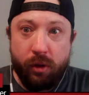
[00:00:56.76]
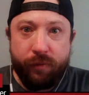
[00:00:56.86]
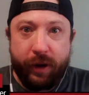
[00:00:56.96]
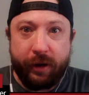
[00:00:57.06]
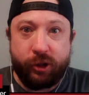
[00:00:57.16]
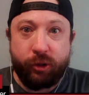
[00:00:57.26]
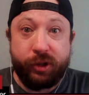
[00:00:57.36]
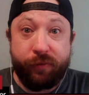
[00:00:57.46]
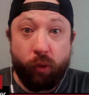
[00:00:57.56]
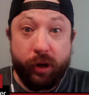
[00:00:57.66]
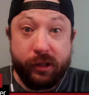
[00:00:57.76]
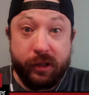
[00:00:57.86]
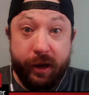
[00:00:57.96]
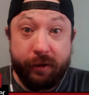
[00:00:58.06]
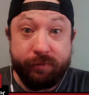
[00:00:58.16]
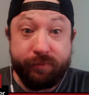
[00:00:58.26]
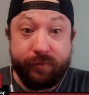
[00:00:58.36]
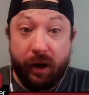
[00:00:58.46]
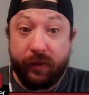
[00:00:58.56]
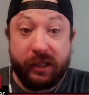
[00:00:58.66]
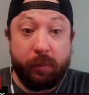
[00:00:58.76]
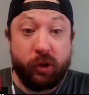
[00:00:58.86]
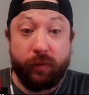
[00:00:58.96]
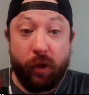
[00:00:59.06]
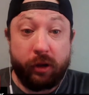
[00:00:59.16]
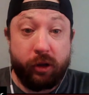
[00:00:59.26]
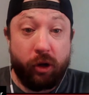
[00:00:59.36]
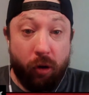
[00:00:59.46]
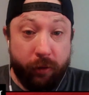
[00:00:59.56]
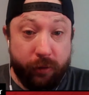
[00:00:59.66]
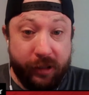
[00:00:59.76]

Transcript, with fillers: got a doozy for you today. Uh, this episode of Locked On Cardinals